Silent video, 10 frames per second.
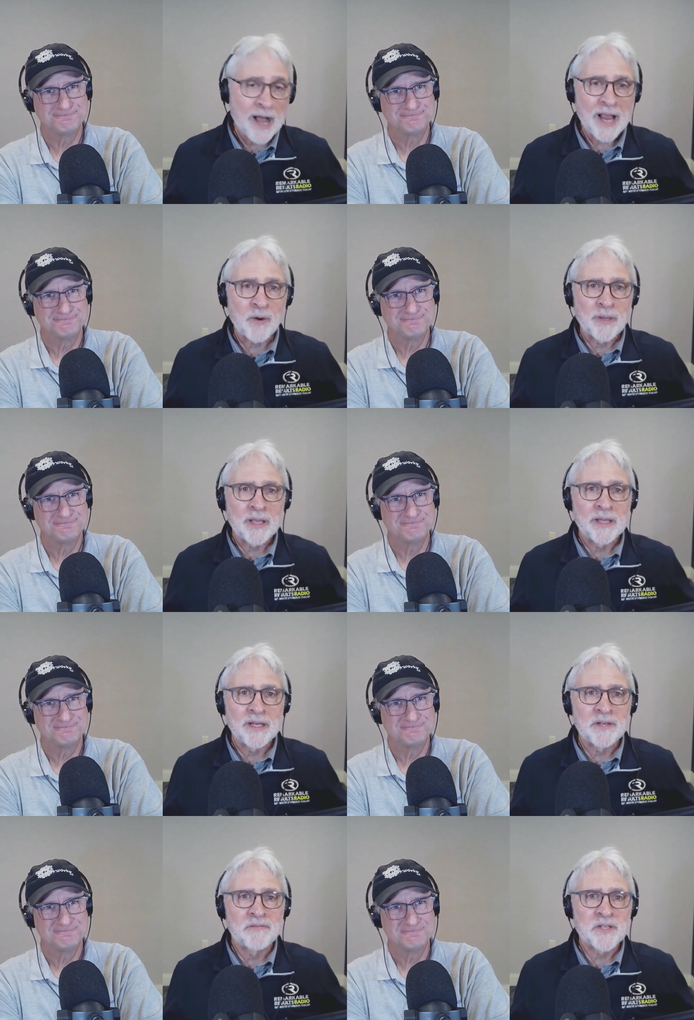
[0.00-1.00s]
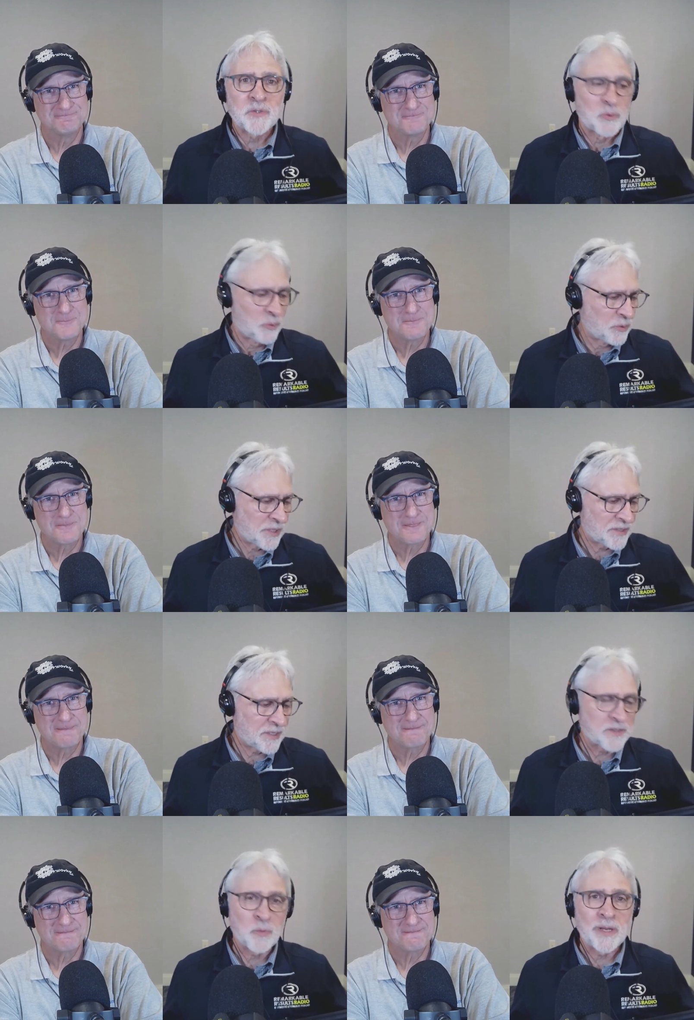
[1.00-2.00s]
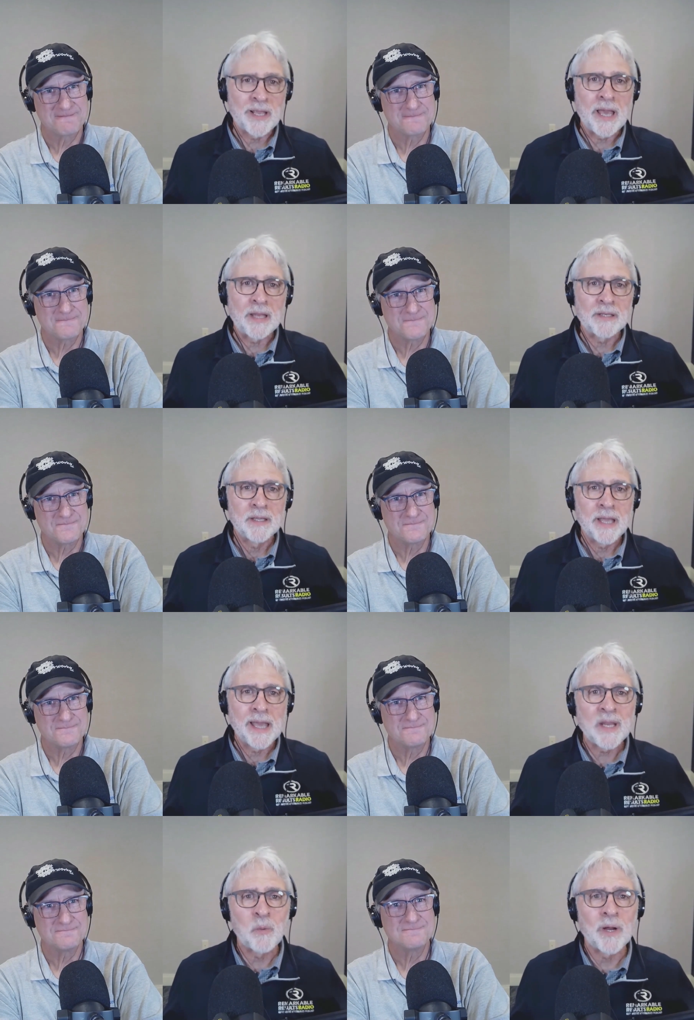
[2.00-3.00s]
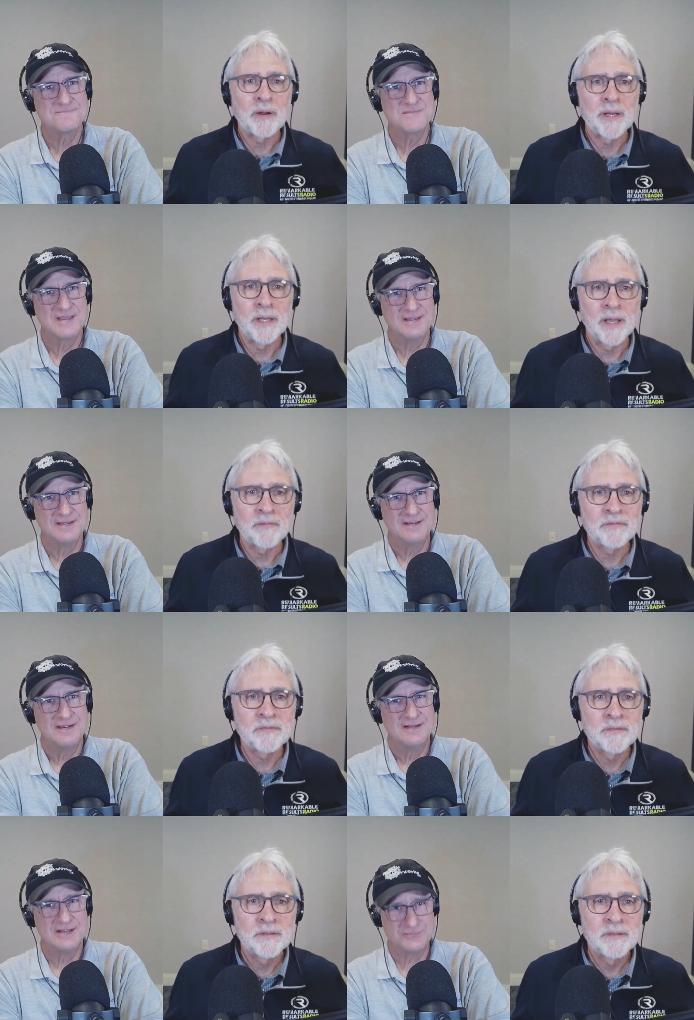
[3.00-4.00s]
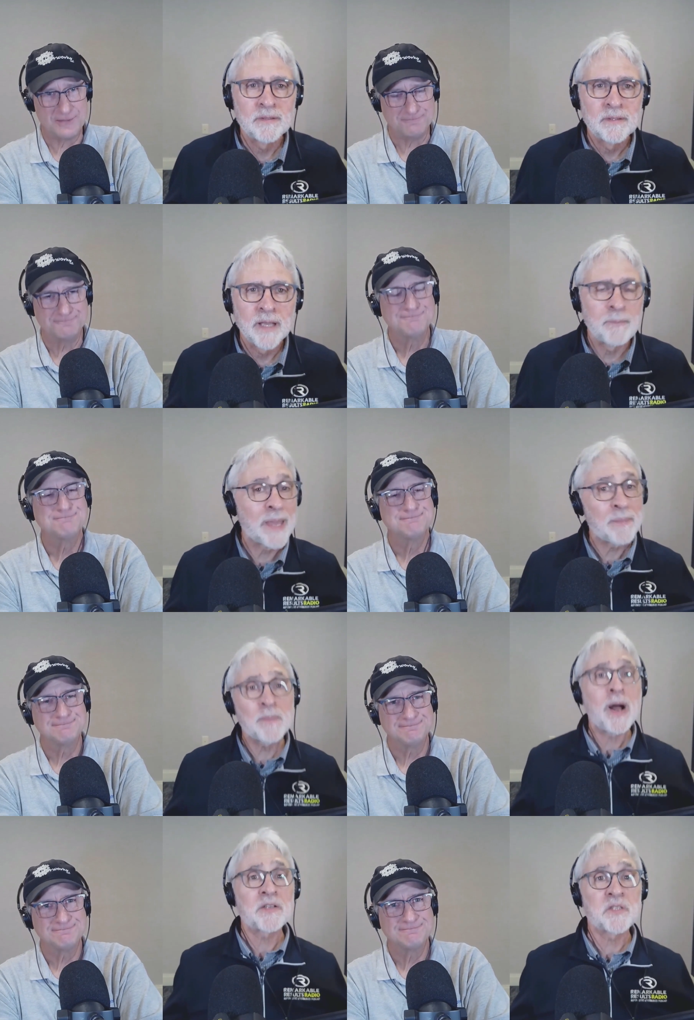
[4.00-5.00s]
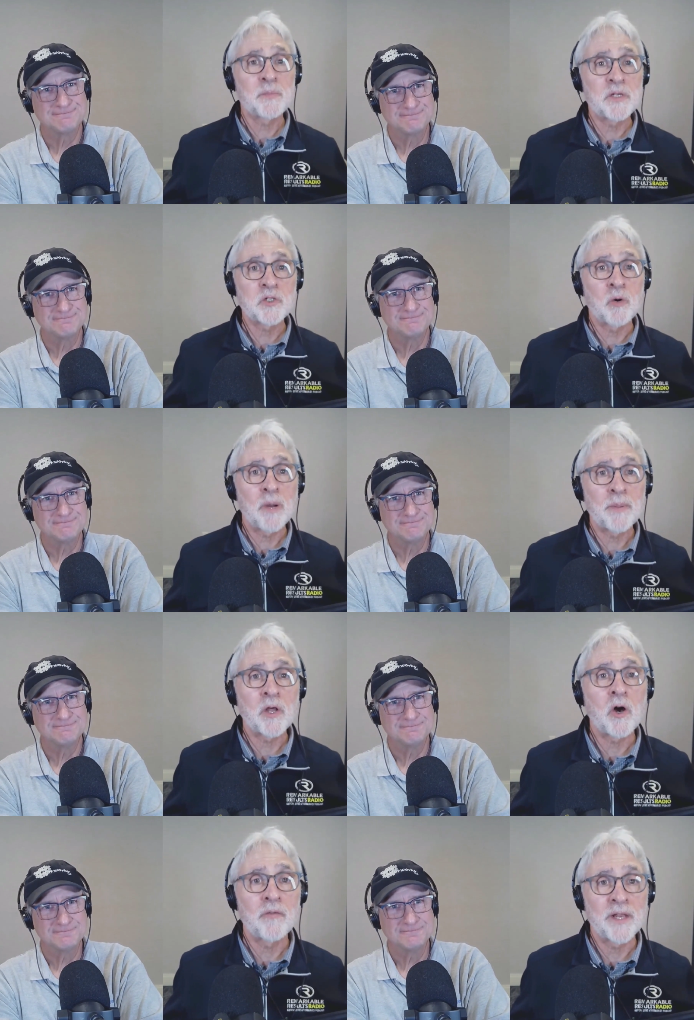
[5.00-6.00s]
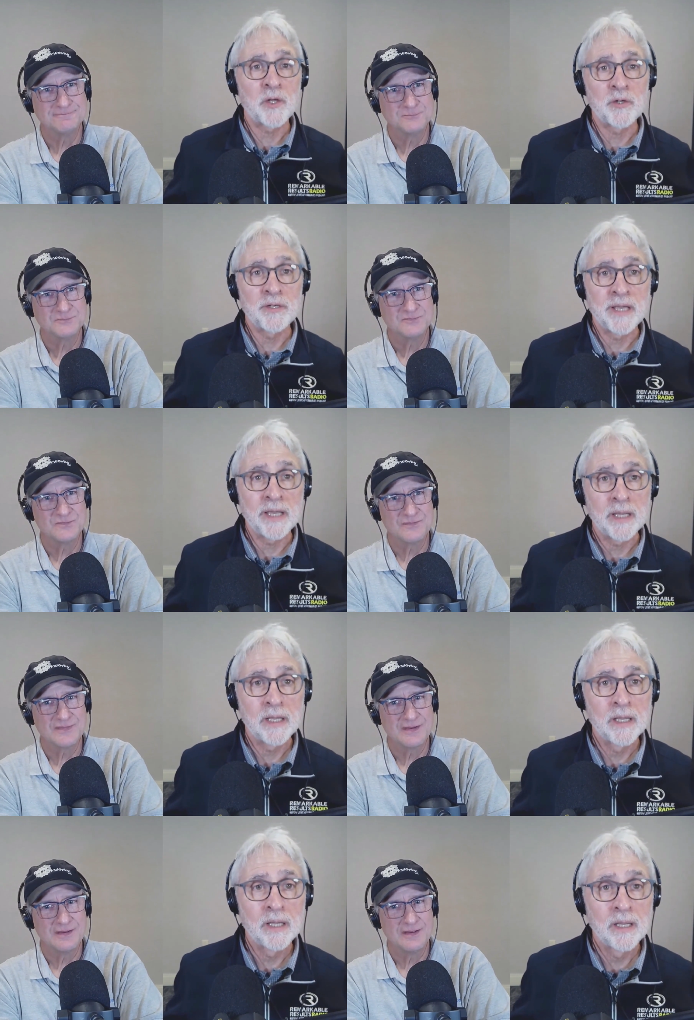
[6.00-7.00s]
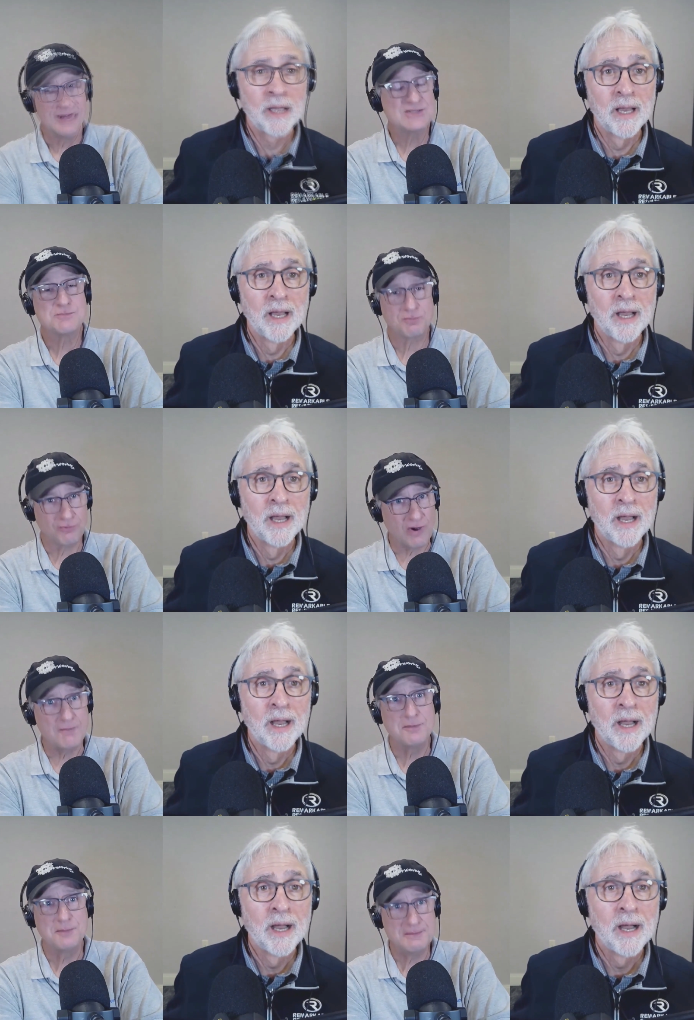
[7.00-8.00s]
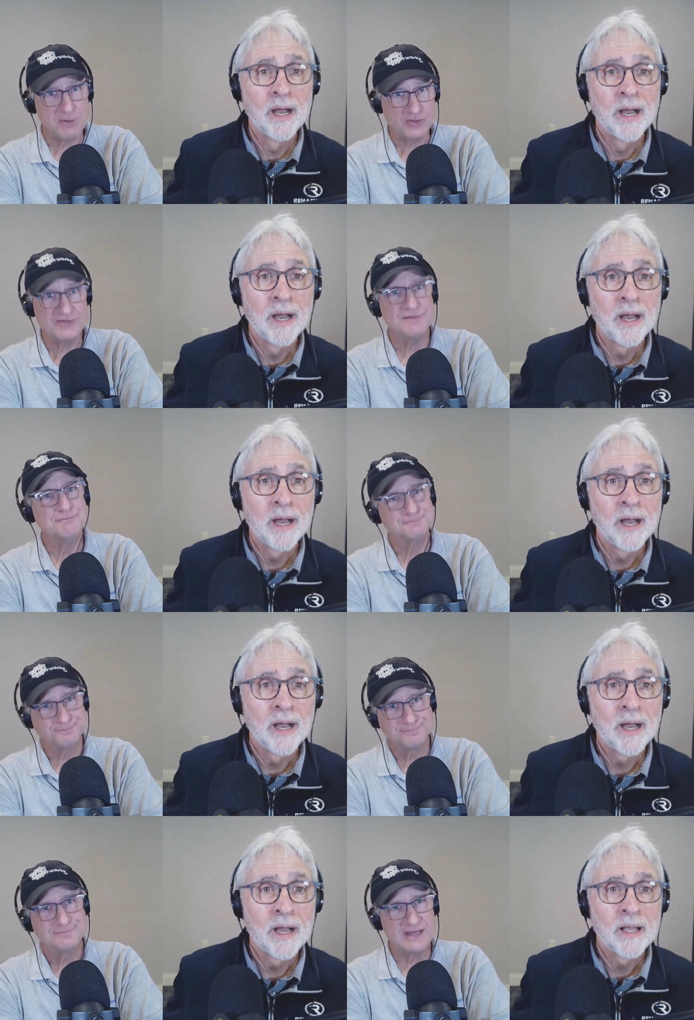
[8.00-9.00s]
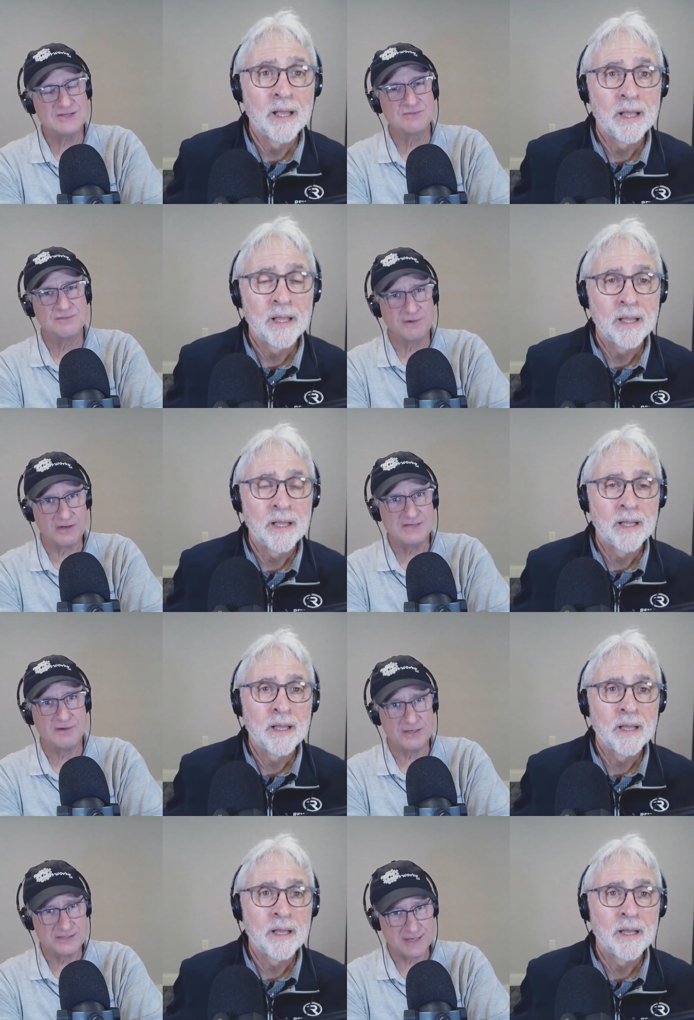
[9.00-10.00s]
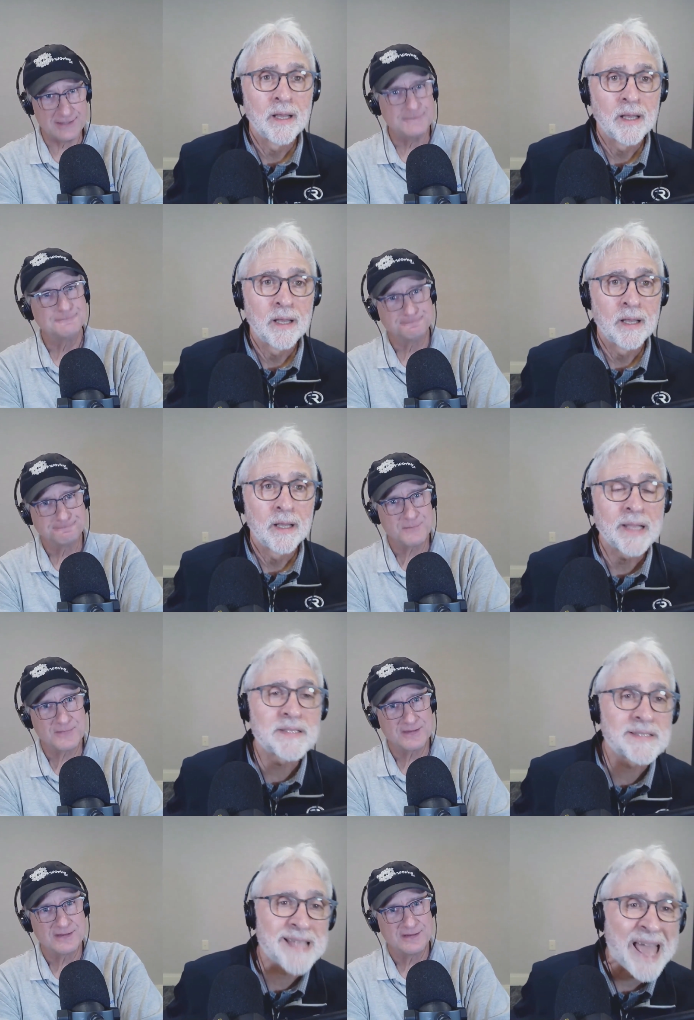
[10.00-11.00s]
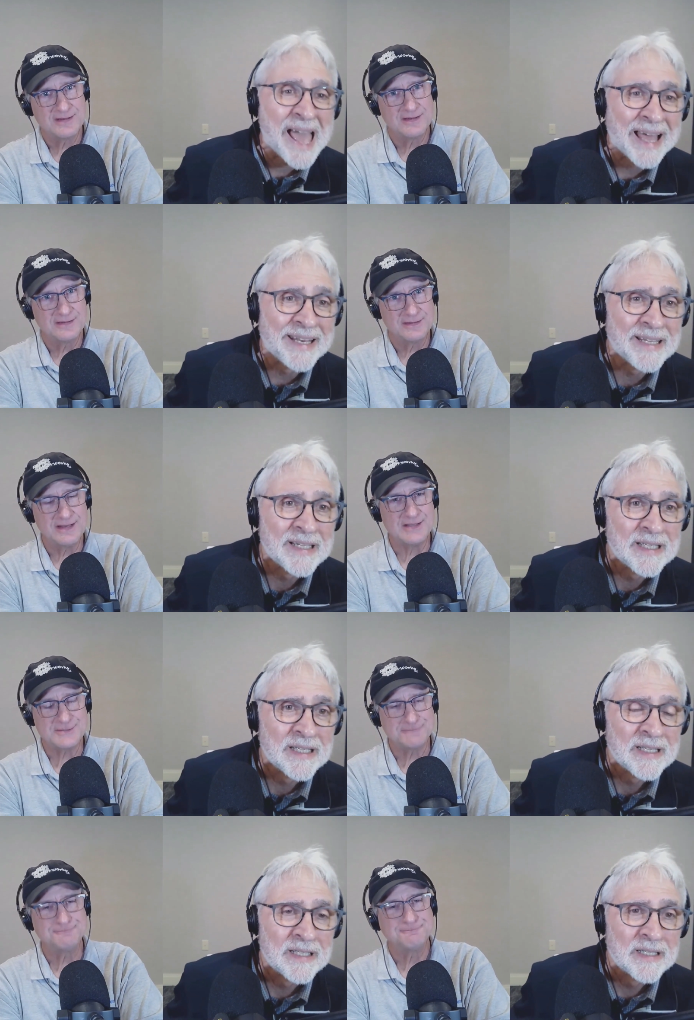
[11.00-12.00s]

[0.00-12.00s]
Speaker 1: hiring an individual who just doesn't want to get anywhere in life. That's right. And maybe possibly show up and call
Speaker 2: that a good day. That's probably most of them. And it's very, very sad. It's sad. Yes.